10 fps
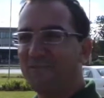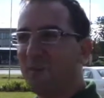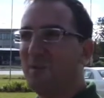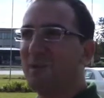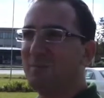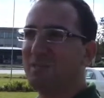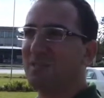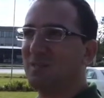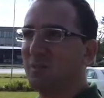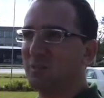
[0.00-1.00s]
very limited
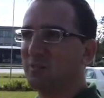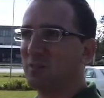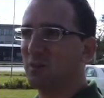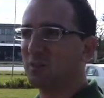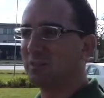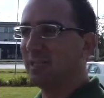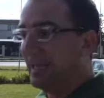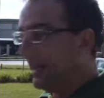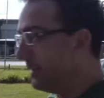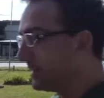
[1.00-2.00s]
amount of cars.
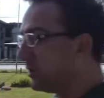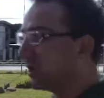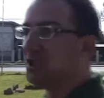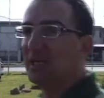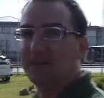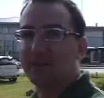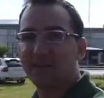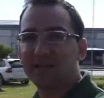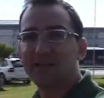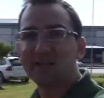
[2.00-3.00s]
I mean, it's not cheap. I
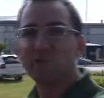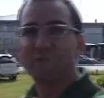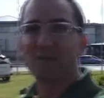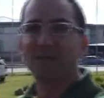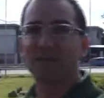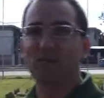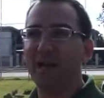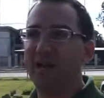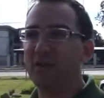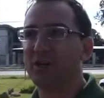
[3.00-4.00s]
mean, at 900,000
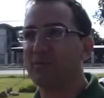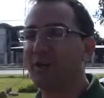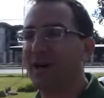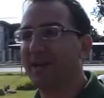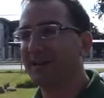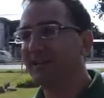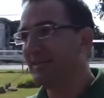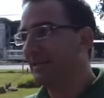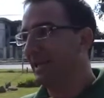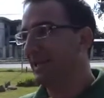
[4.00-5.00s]
Rand, you can buy.
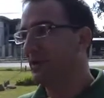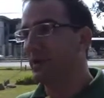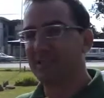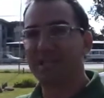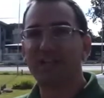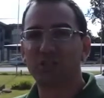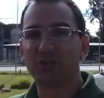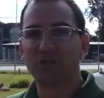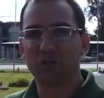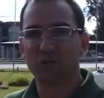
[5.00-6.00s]
You've got a selection
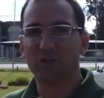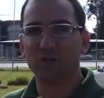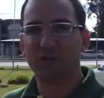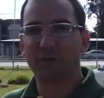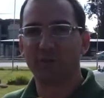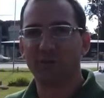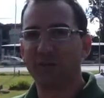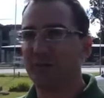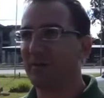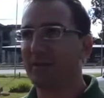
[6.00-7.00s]
of cars to choose from. I mean,
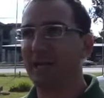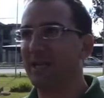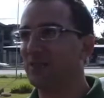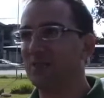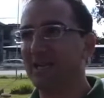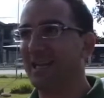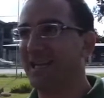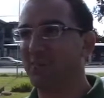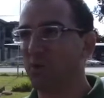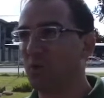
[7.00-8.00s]
you can get into
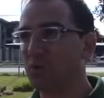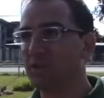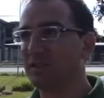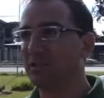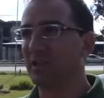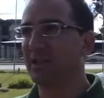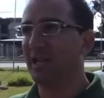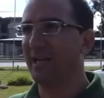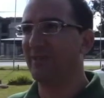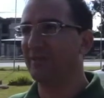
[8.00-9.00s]
second-hand Porsches. You can
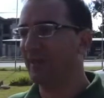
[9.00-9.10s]
have